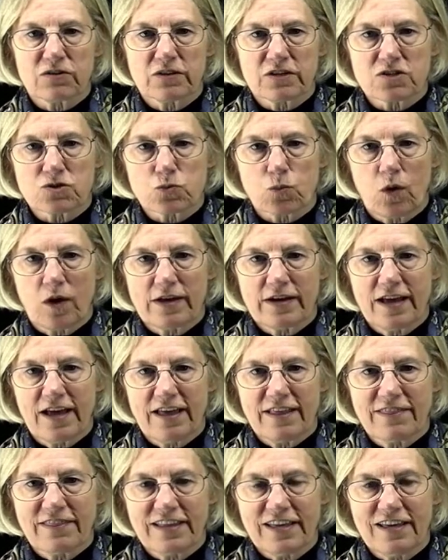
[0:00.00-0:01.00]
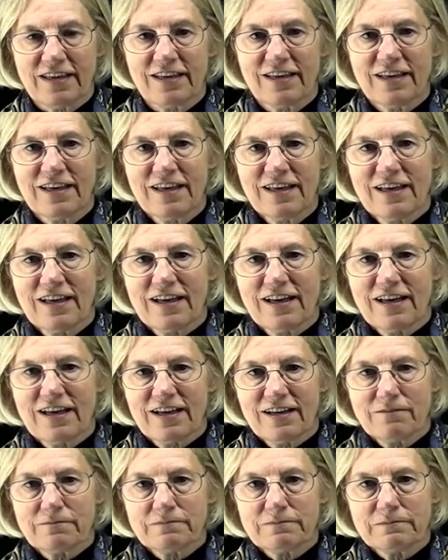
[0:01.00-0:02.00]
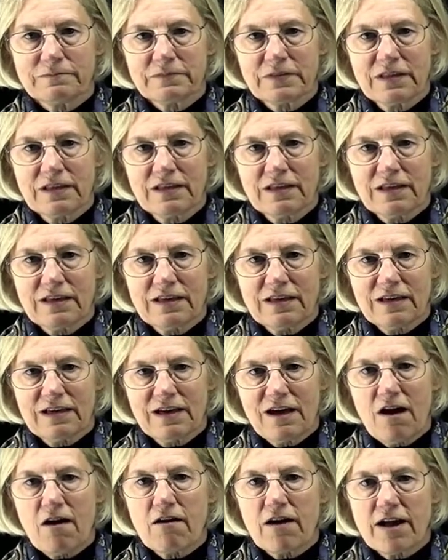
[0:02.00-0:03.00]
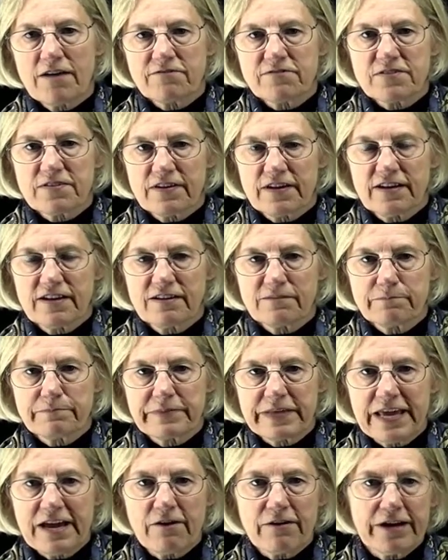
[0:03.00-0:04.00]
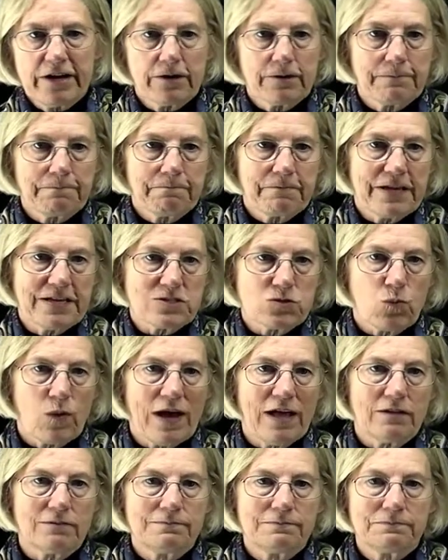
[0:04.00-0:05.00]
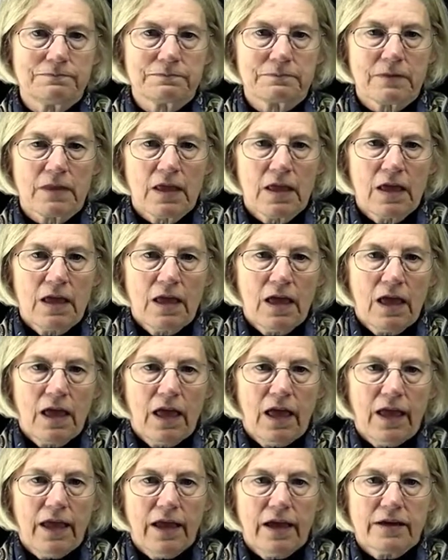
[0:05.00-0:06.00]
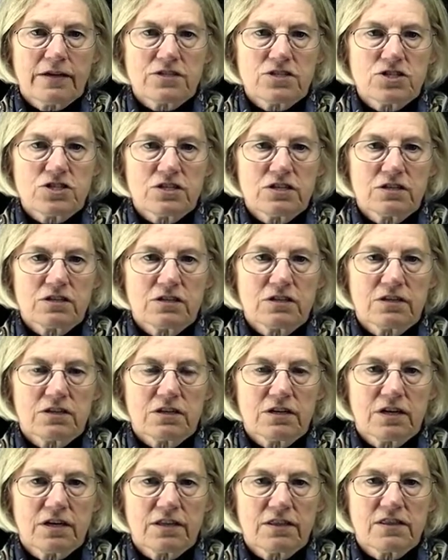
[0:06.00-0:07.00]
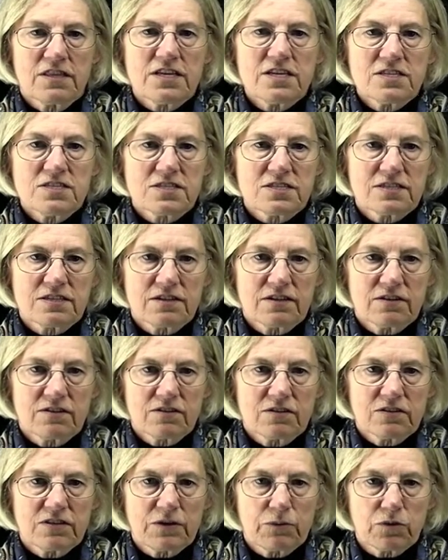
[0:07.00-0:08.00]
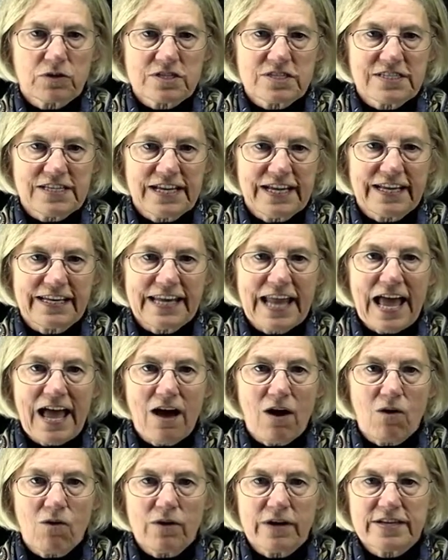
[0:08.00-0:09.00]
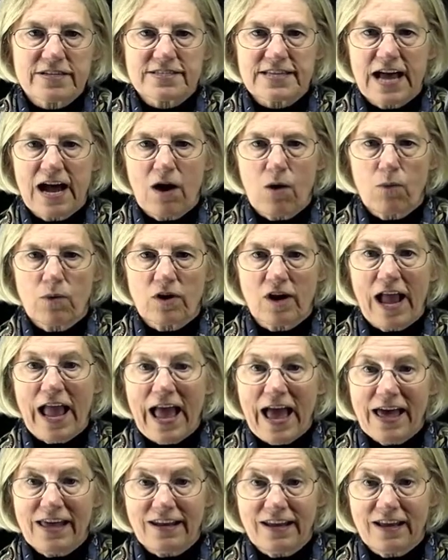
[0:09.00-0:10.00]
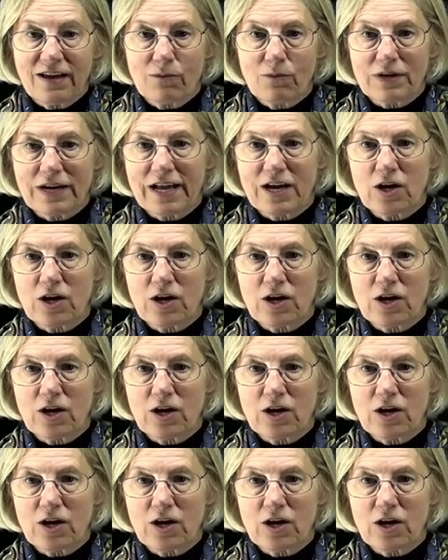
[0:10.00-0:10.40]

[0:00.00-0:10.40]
there's one on the RF carrier as well. And this that we're seeing now is how we're adding what I